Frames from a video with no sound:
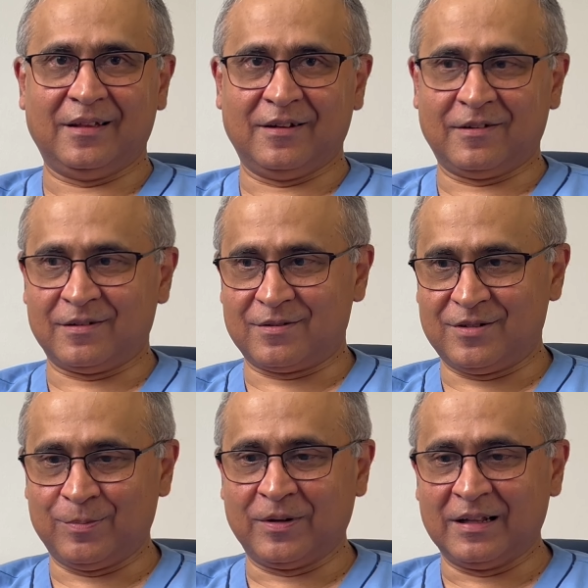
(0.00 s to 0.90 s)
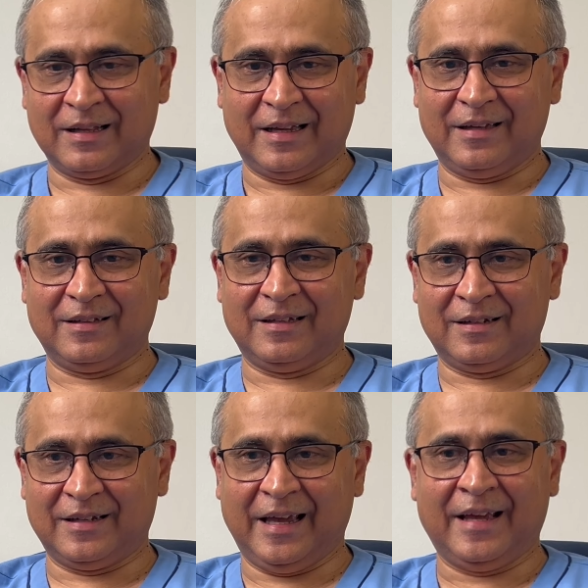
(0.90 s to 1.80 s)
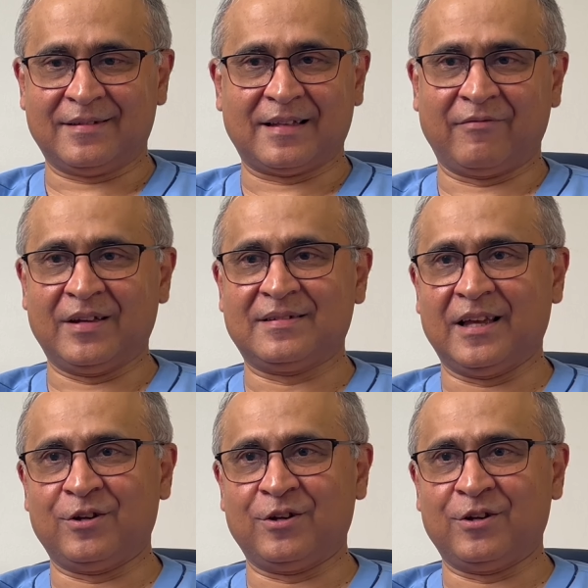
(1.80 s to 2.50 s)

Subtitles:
the A's that we say.